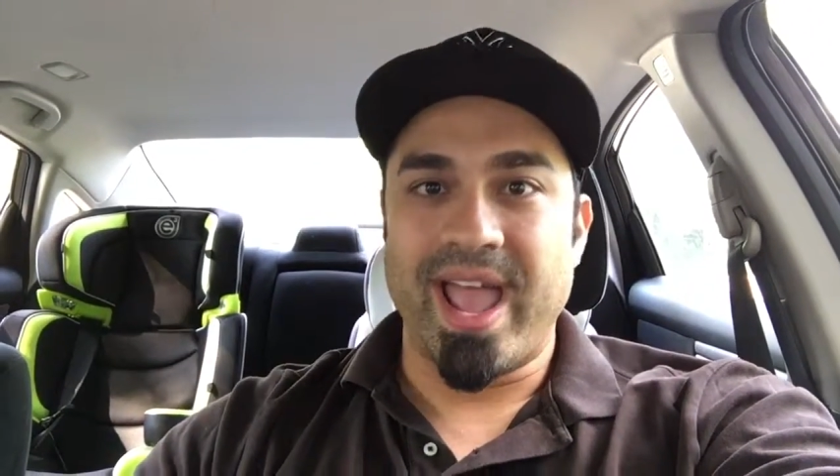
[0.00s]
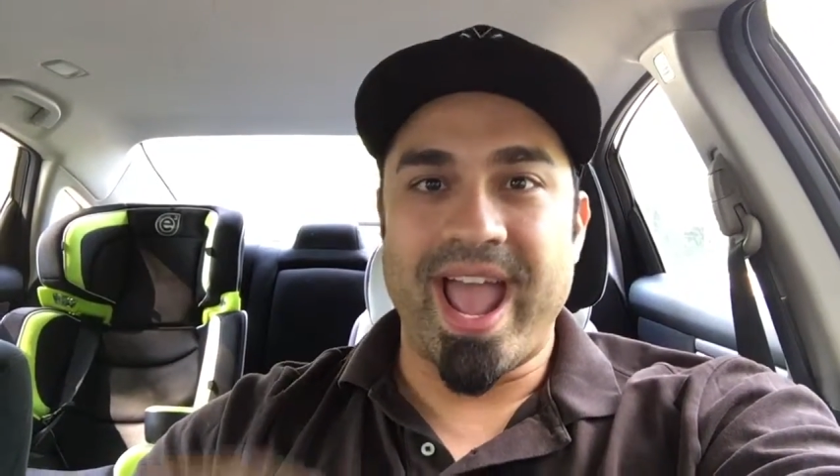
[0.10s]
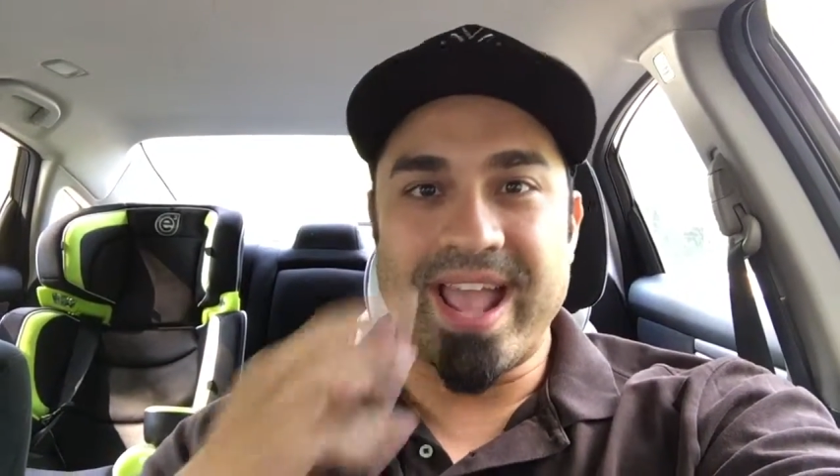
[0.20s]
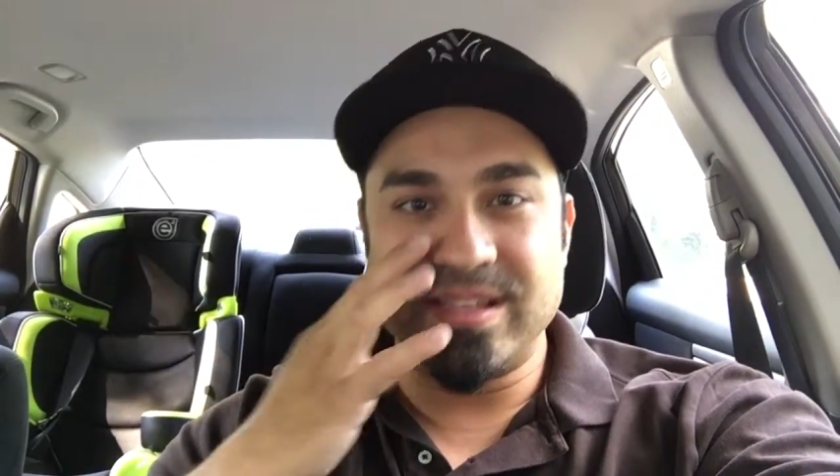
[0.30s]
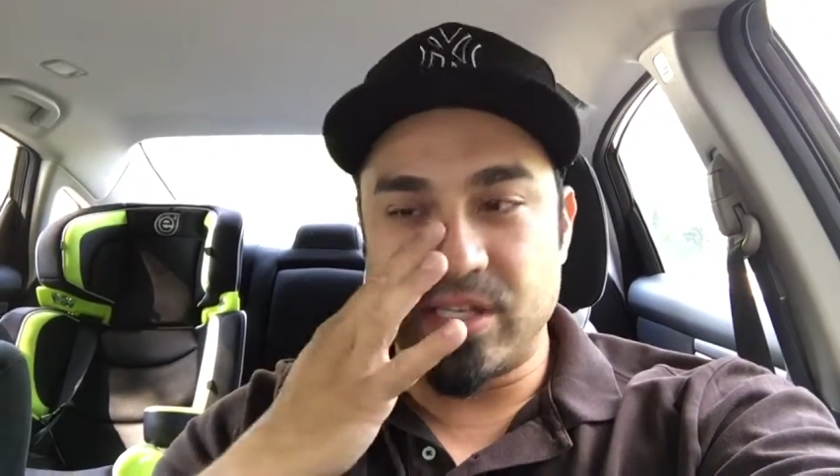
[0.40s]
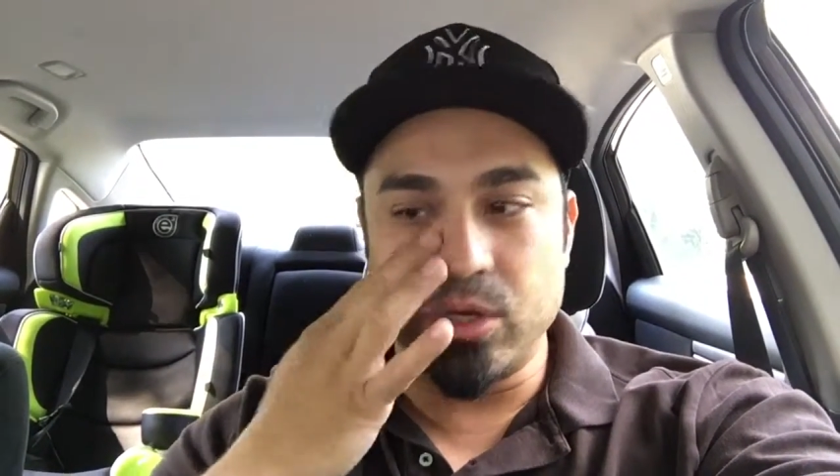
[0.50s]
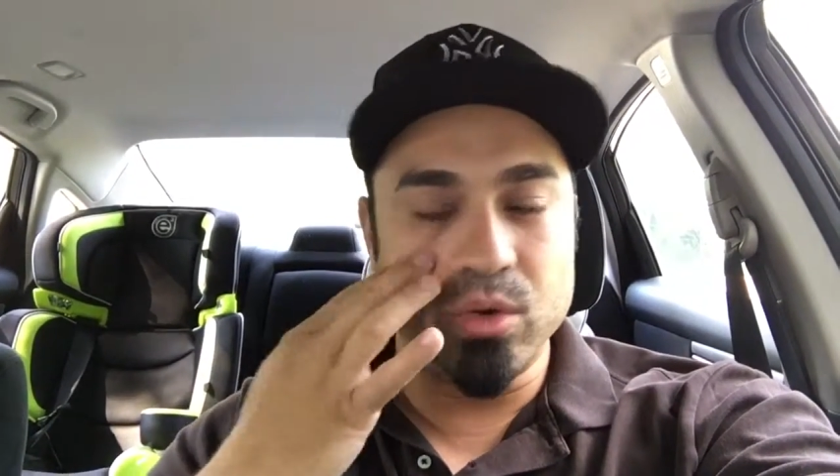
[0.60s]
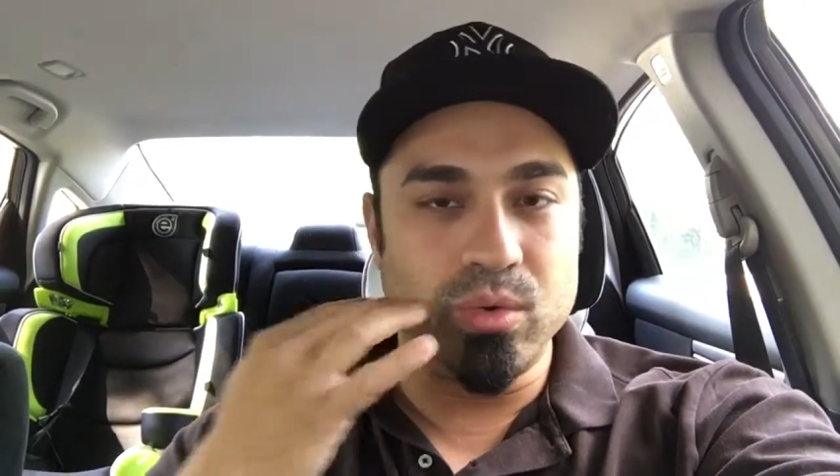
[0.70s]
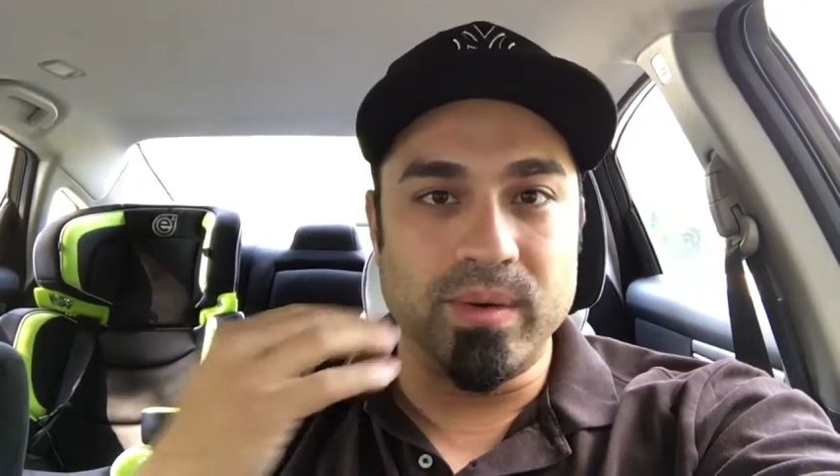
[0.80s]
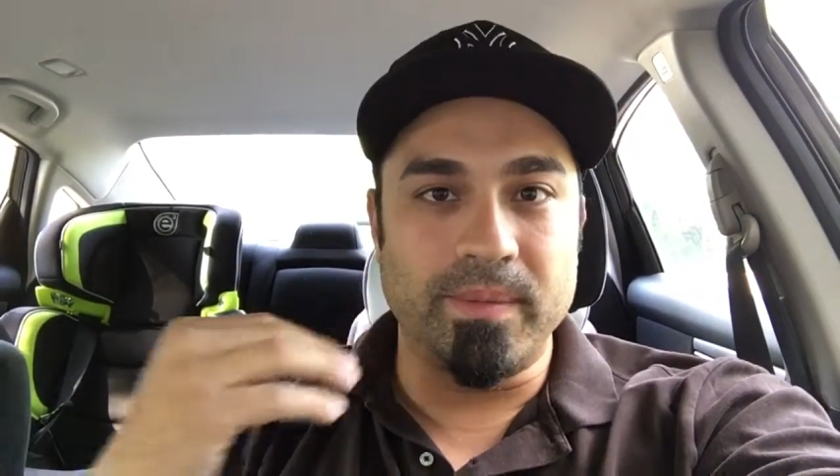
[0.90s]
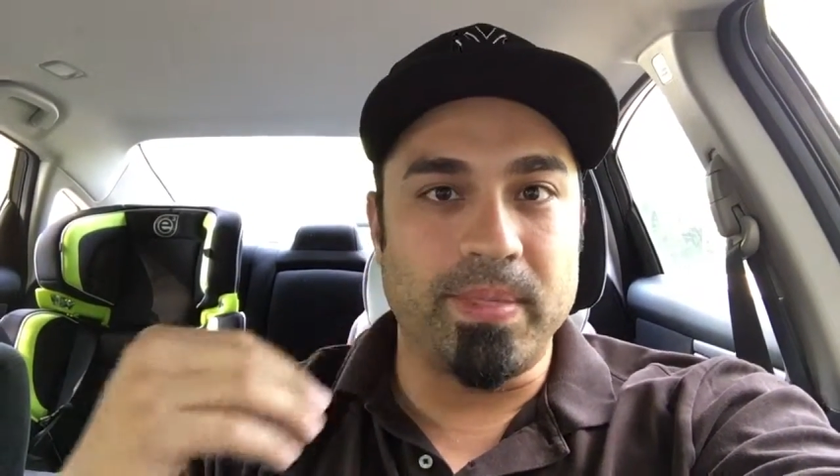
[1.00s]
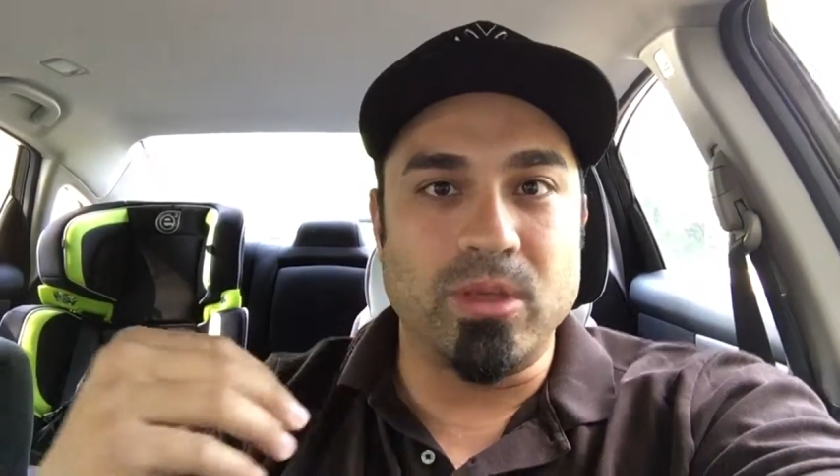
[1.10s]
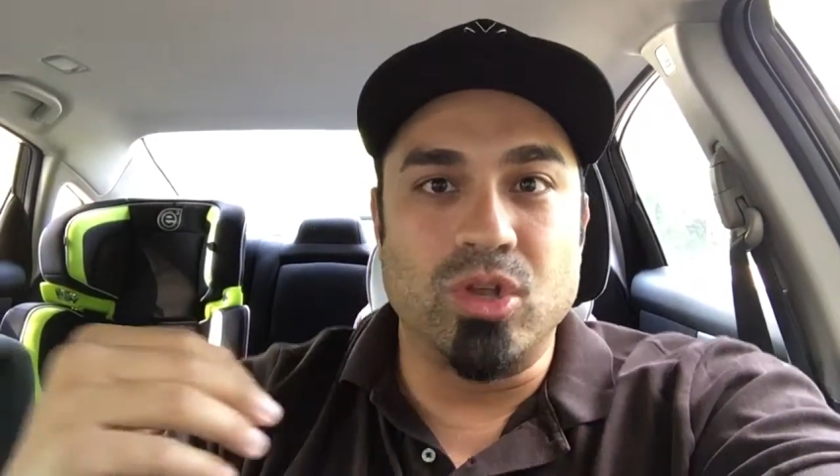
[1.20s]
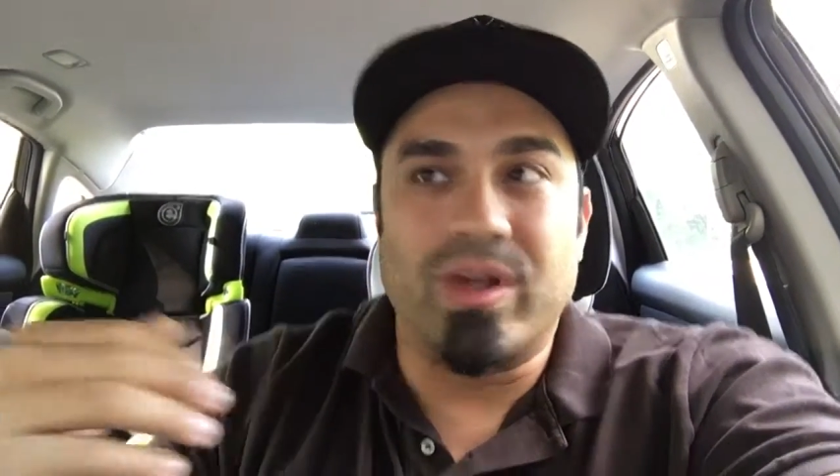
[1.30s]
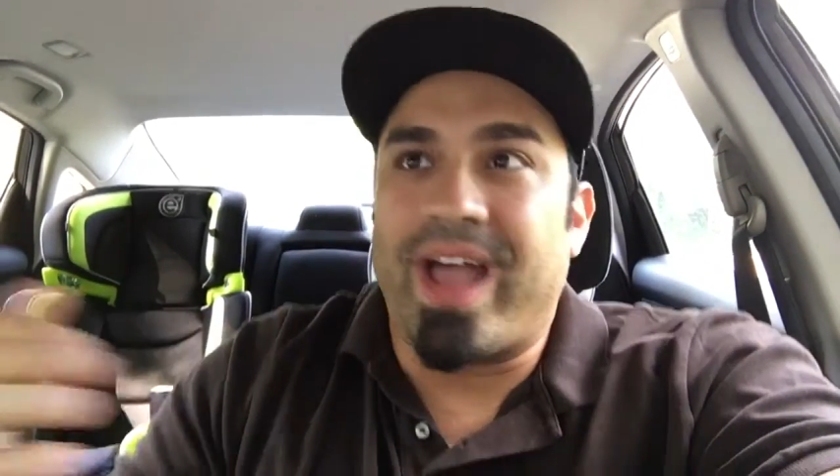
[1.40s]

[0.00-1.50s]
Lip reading: and you don't